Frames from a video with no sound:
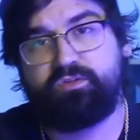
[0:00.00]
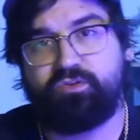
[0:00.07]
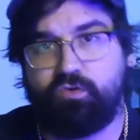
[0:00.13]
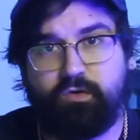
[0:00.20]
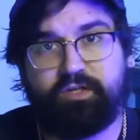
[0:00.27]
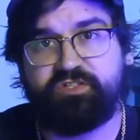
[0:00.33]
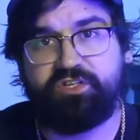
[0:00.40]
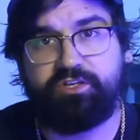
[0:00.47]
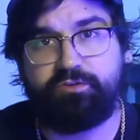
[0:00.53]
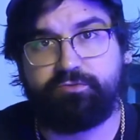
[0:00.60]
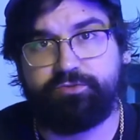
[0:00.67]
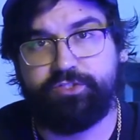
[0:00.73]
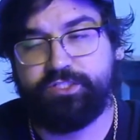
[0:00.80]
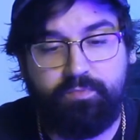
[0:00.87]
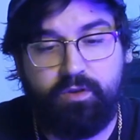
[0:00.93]
It's crazy
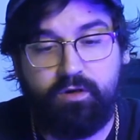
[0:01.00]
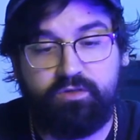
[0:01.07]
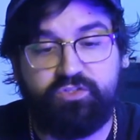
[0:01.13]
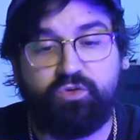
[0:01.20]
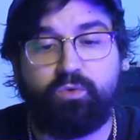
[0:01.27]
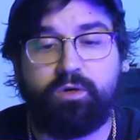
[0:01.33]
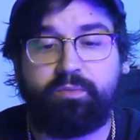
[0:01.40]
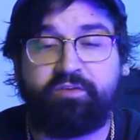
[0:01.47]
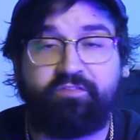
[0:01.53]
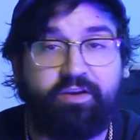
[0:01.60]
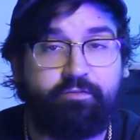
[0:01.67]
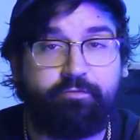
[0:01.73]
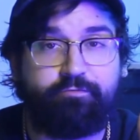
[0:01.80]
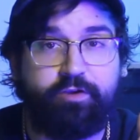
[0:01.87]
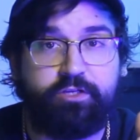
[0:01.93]
huge. So one of my
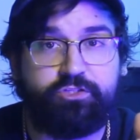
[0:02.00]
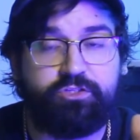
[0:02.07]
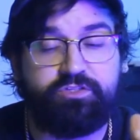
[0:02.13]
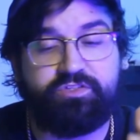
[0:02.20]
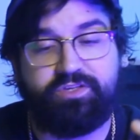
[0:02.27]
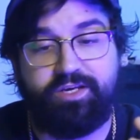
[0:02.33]
favorite features,